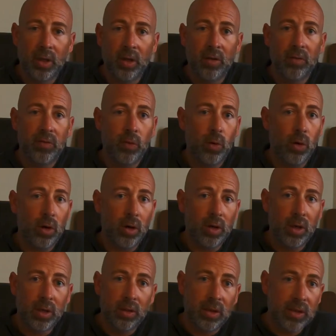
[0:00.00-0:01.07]

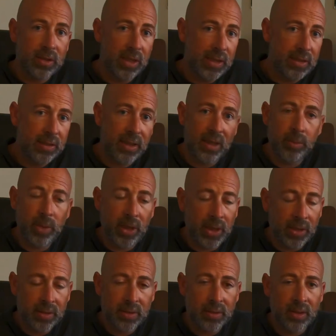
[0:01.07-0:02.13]
for, let's say, 10
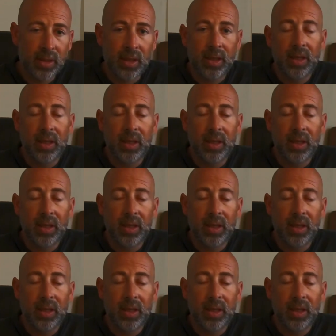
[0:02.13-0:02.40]
minutes.